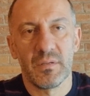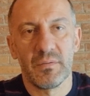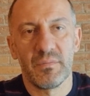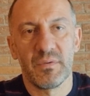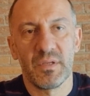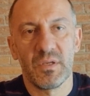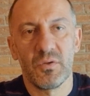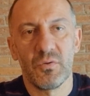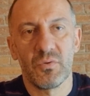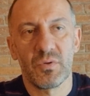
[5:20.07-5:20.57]

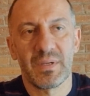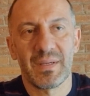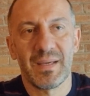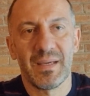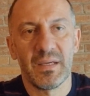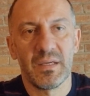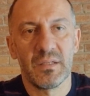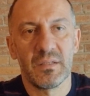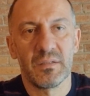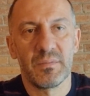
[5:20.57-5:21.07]
when you
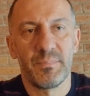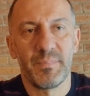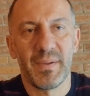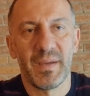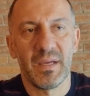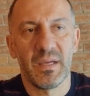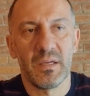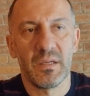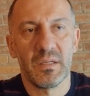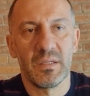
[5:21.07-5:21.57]
can't
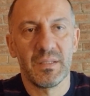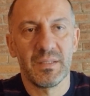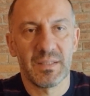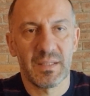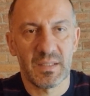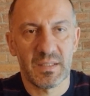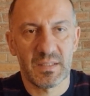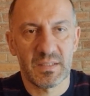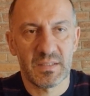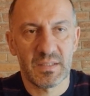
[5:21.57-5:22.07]
pay
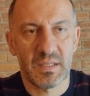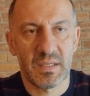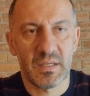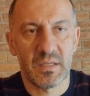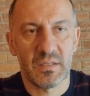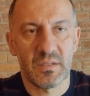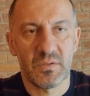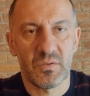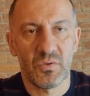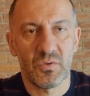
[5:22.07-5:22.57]
interest
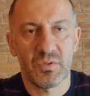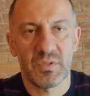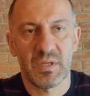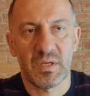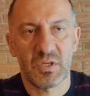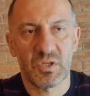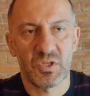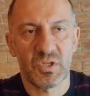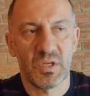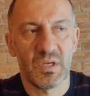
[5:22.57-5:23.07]
rate, not
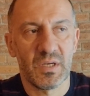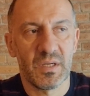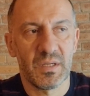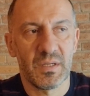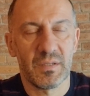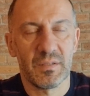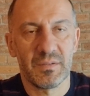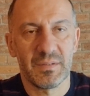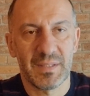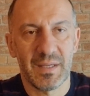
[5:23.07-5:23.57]

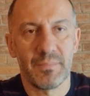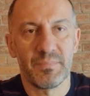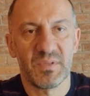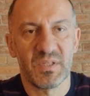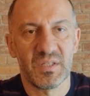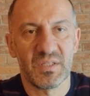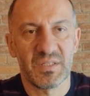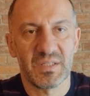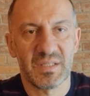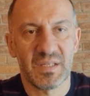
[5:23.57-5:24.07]
actually debt
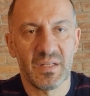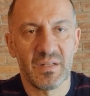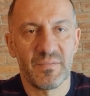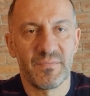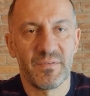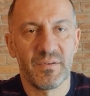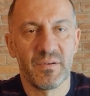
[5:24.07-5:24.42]
itself.